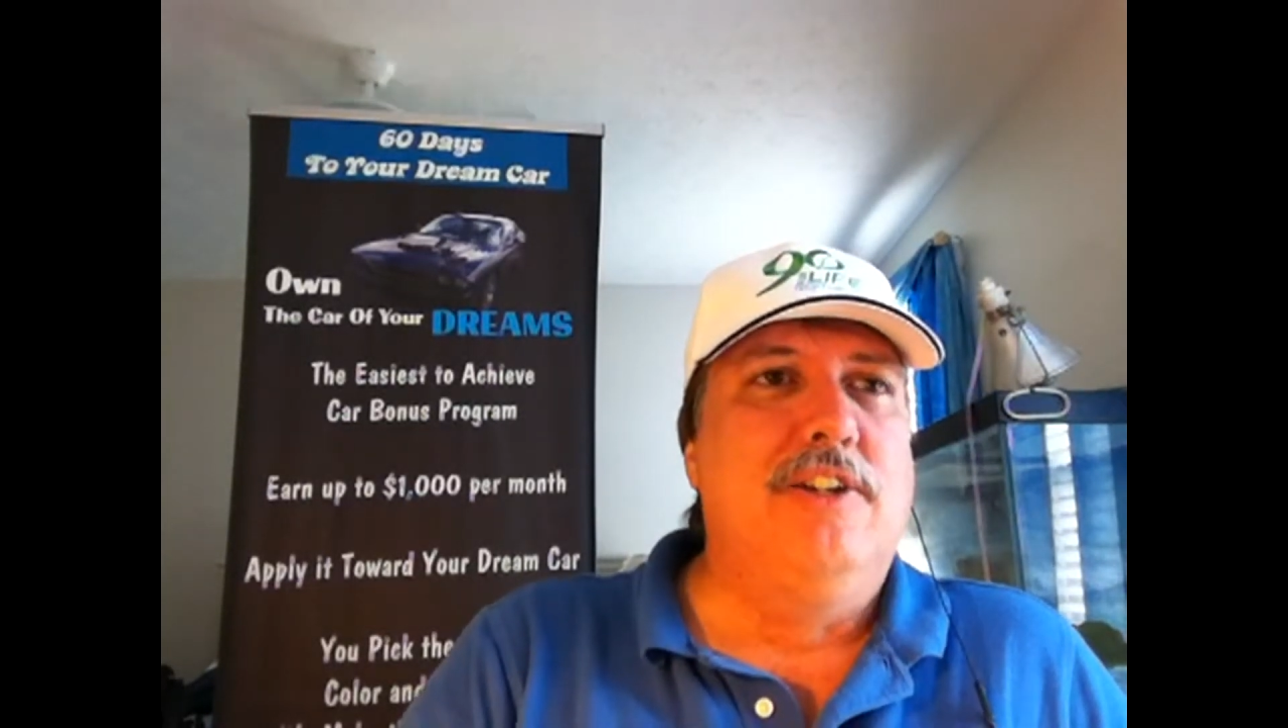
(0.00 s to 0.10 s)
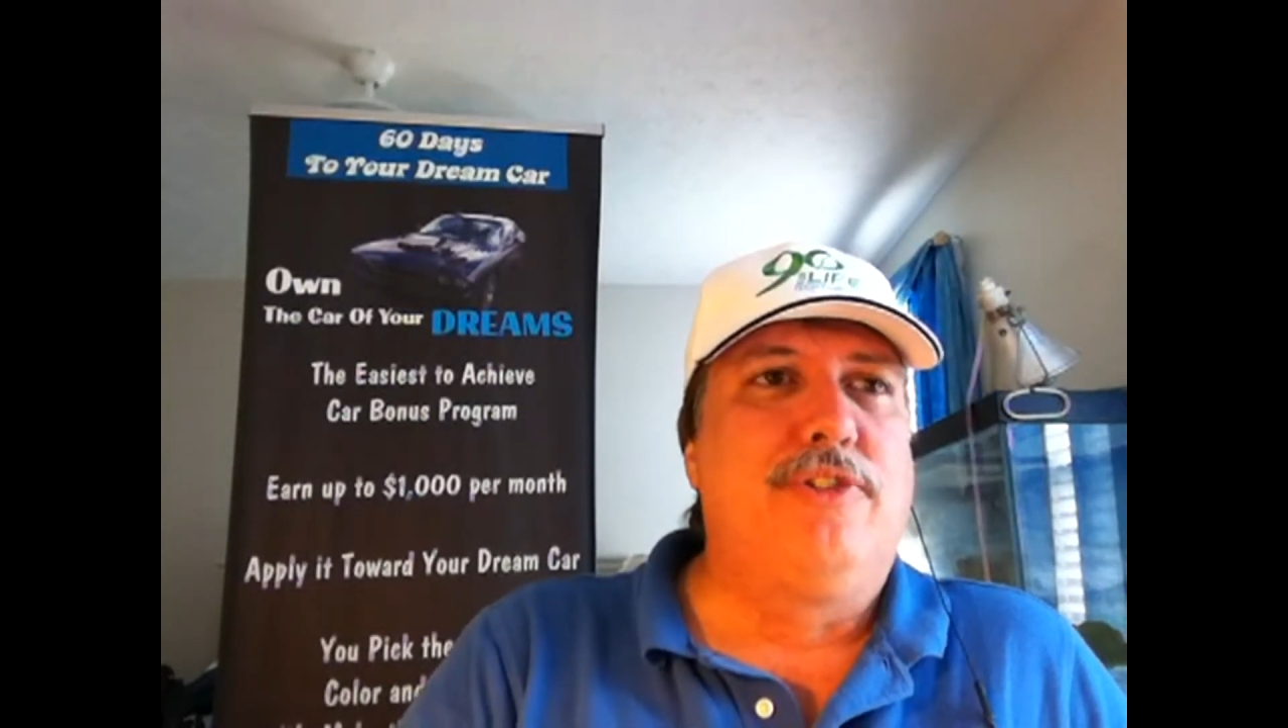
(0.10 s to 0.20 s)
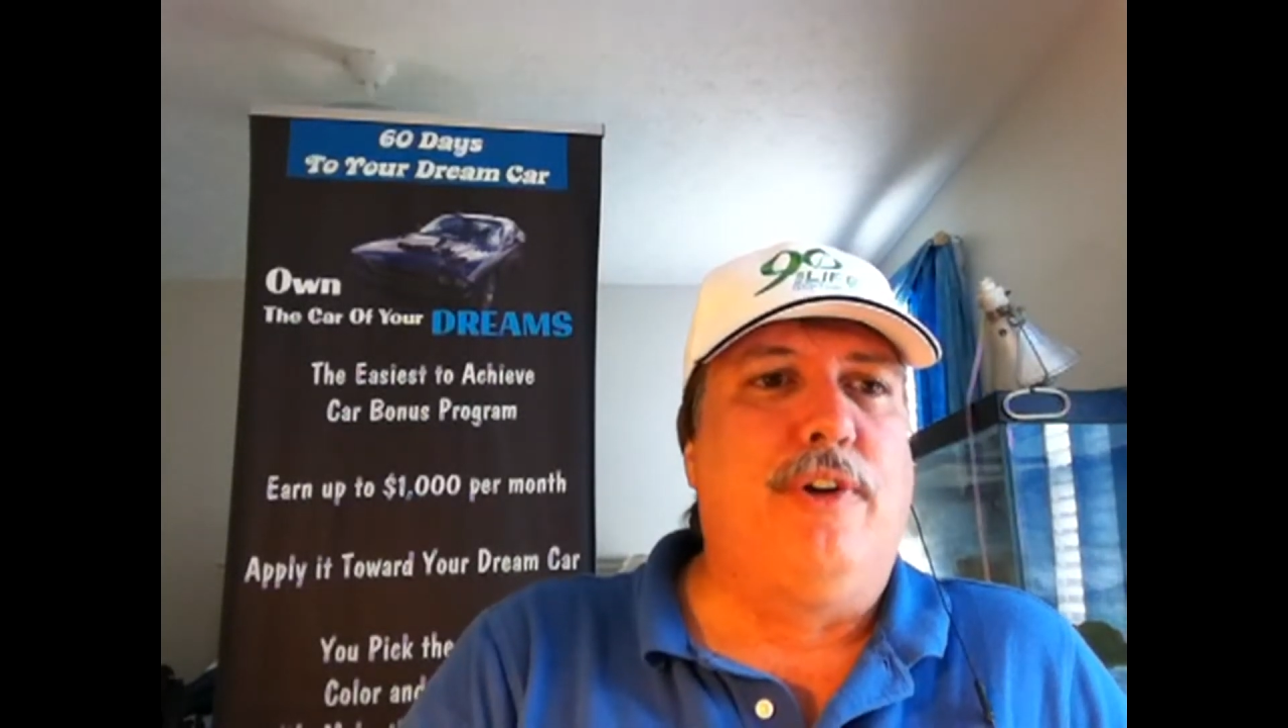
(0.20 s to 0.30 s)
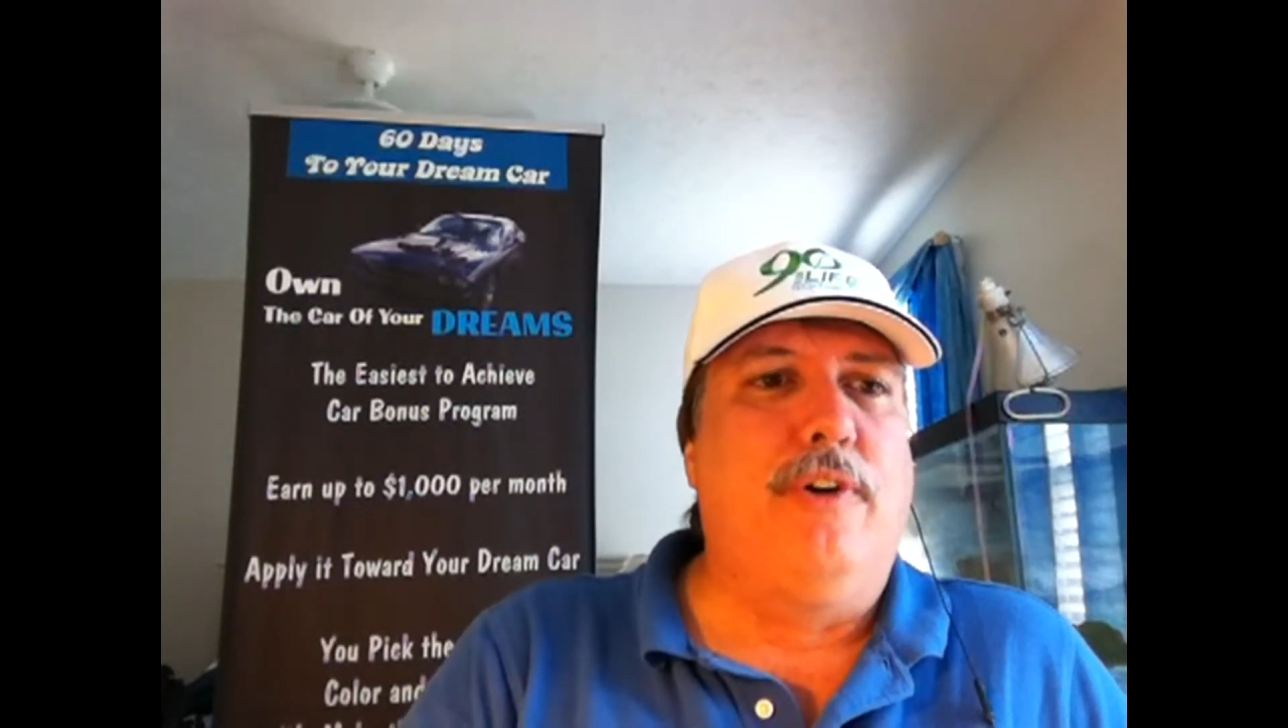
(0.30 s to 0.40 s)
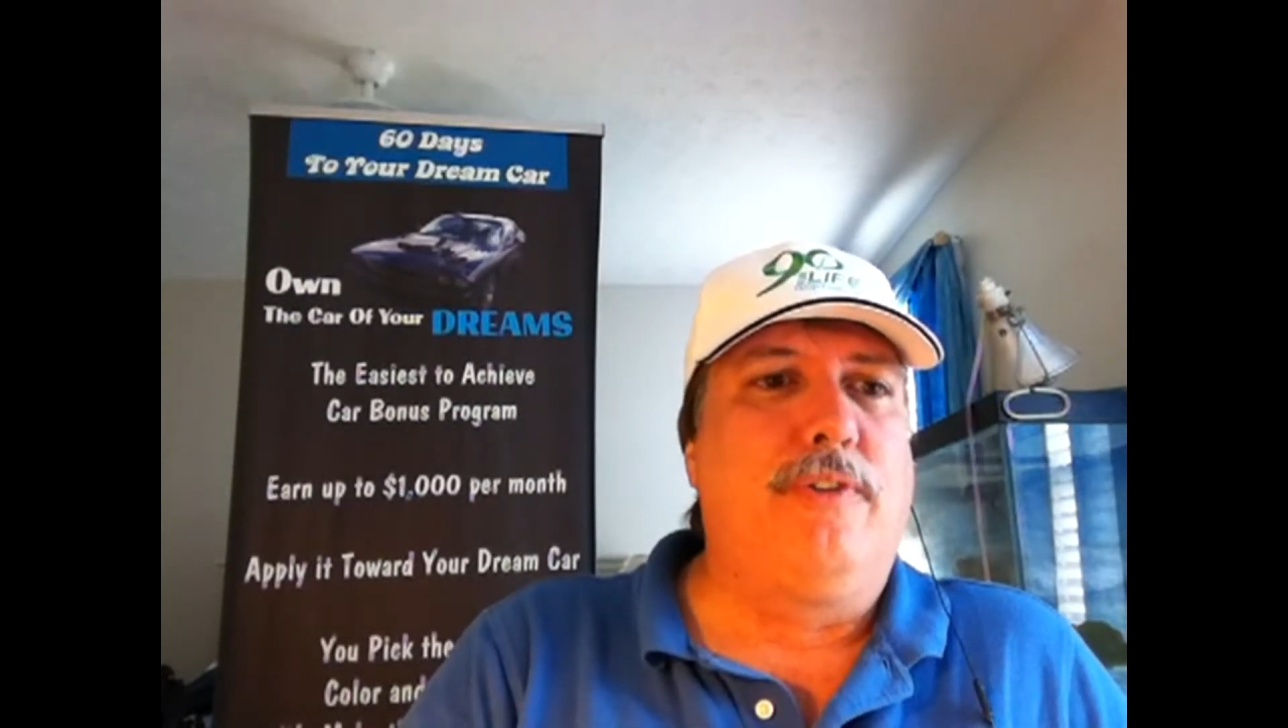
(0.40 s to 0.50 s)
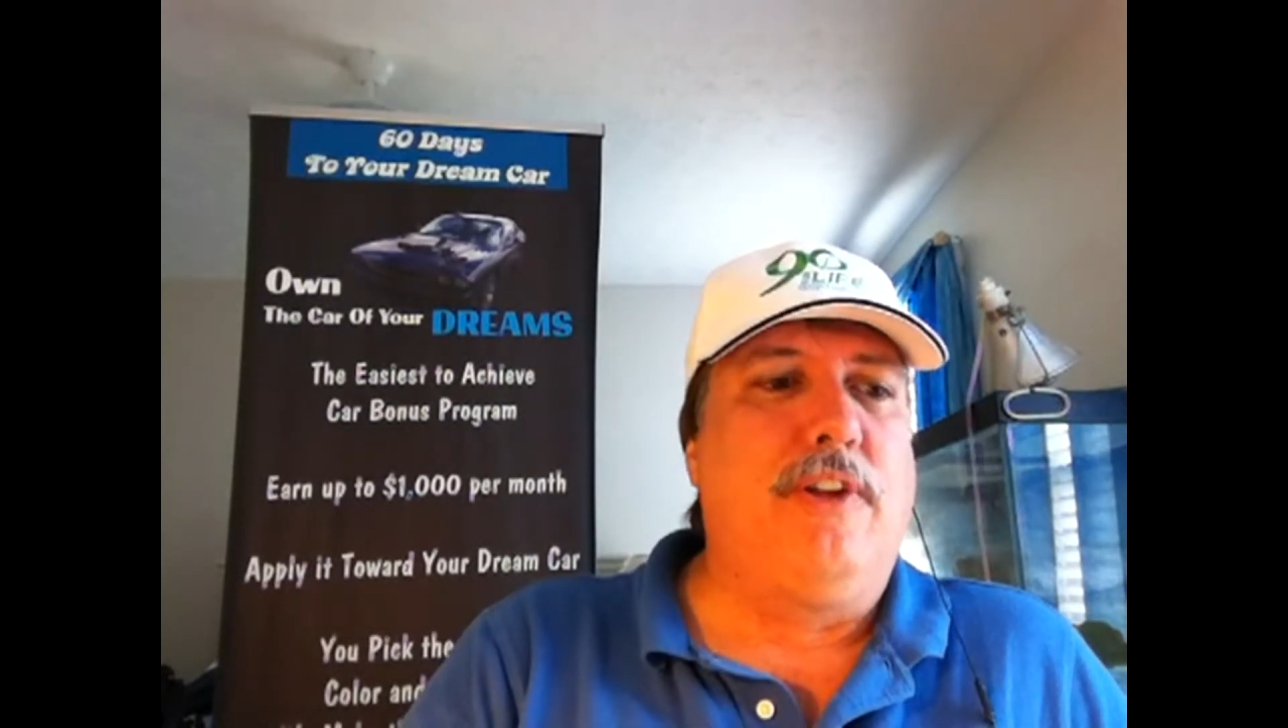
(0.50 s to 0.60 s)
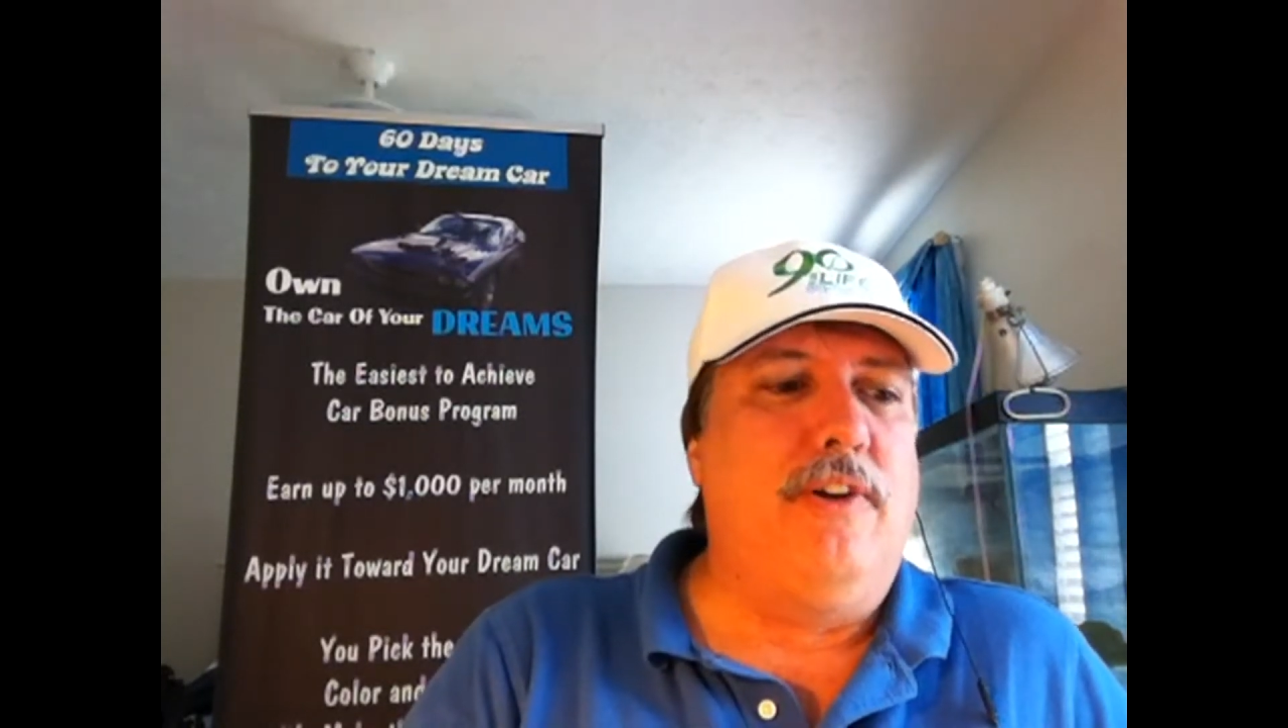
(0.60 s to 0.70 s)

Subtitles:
So,